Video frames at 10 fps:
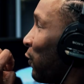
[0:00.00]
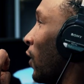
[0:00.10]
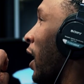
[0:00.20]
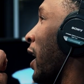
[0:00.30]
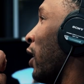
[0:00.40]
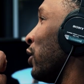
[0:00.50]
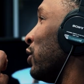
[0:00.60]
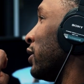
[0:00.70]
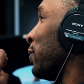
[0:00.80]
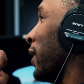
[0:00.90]
of fly how you
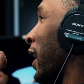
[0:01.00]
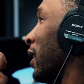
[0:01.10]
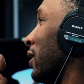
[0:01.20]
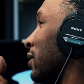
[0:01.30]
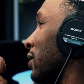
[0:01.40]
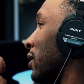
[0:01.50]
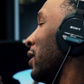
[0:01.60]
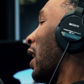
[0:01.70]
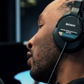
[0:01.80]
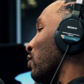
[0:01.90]
can just be like,
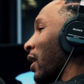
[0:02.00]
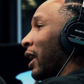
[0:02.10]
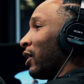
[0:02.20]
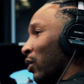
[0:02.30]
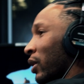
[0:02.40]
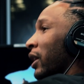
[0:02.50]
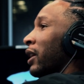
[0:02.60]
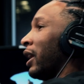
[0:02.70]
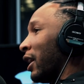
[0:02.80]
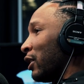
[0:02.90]
nah, you got it. Go
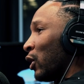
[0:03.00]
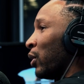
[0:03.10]
ahead, handle your